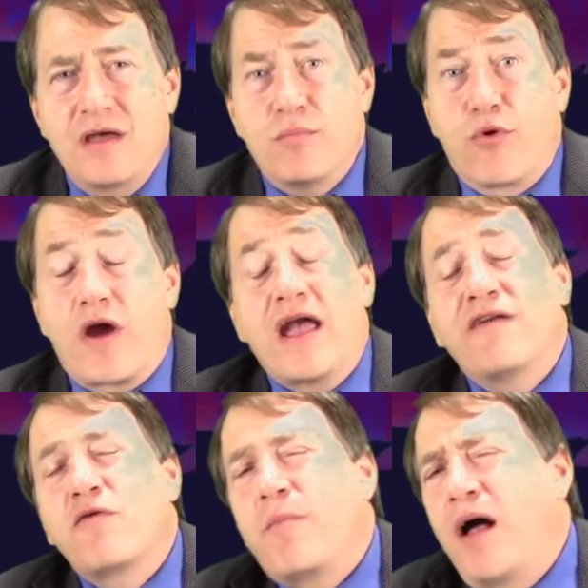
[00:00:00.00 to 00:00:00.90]

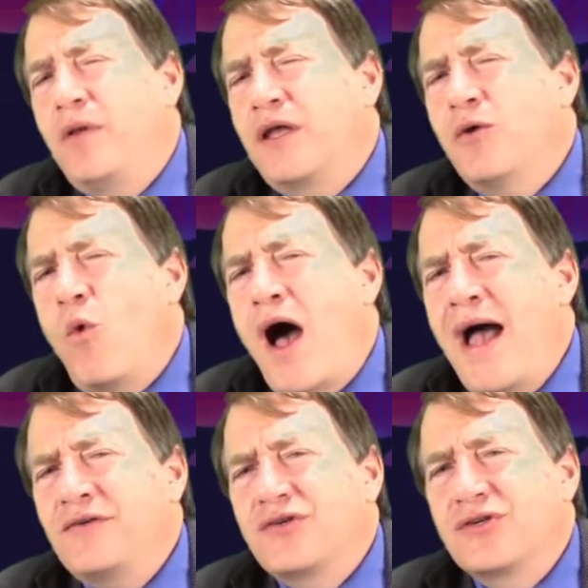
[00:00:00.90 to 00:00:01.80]
Brave Republican
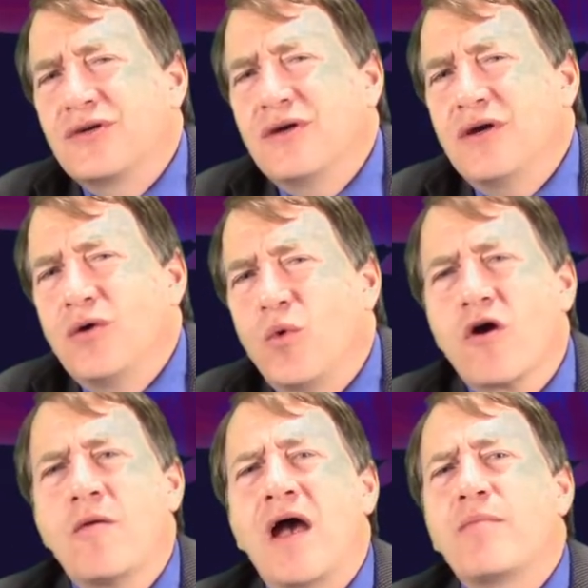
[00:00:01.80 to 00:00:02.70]
watch? Where
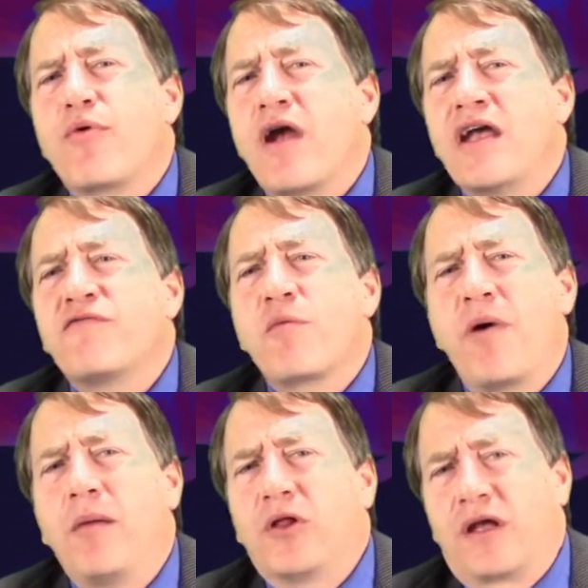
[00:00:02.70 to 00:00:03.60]
are my brave
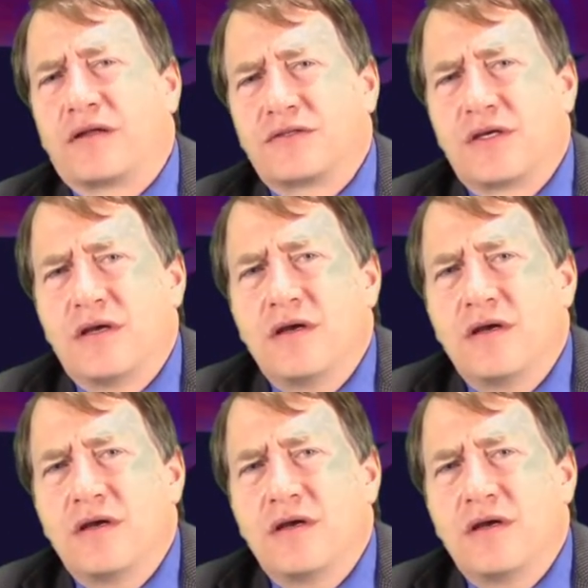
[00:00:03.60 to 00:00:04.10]
Republicans